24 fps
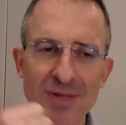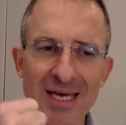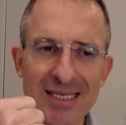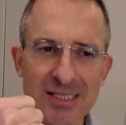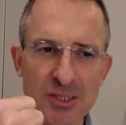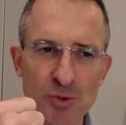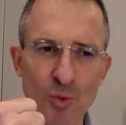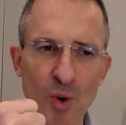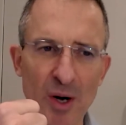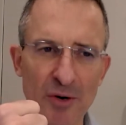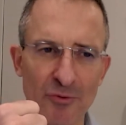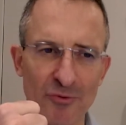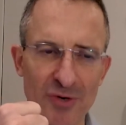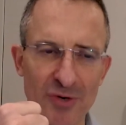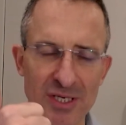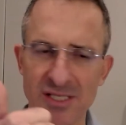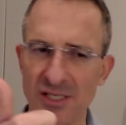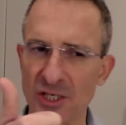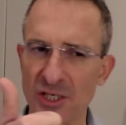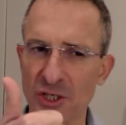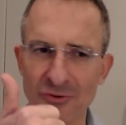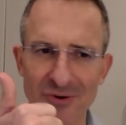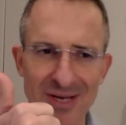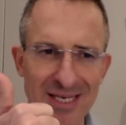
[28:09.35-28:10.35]
So that's one
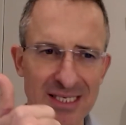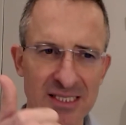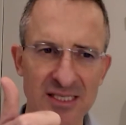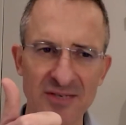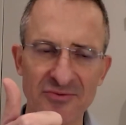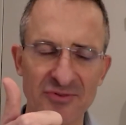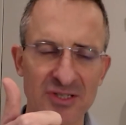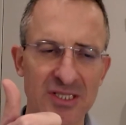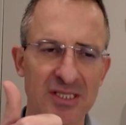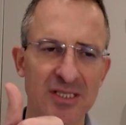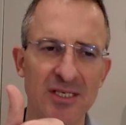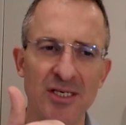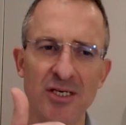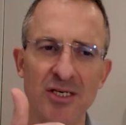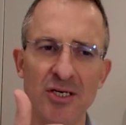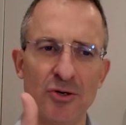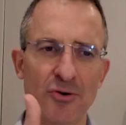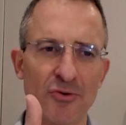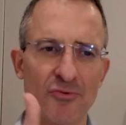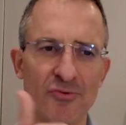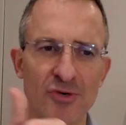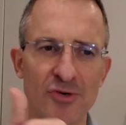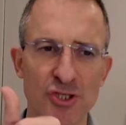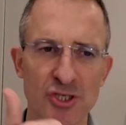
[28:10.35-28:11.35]
reason
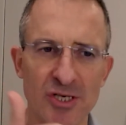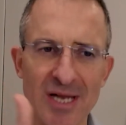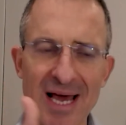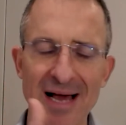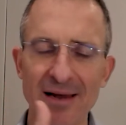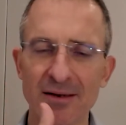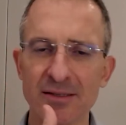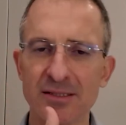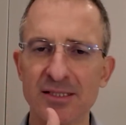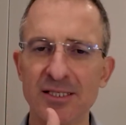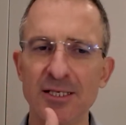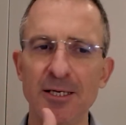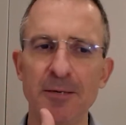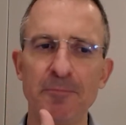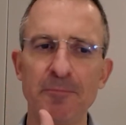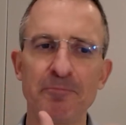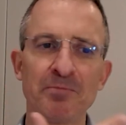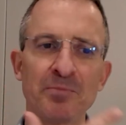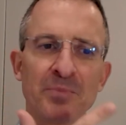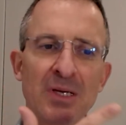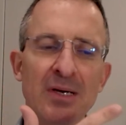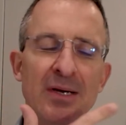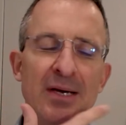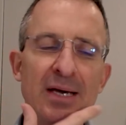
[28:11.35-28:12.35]
creativity,
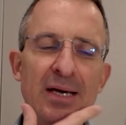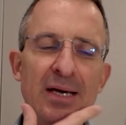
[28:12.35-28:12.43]
originality.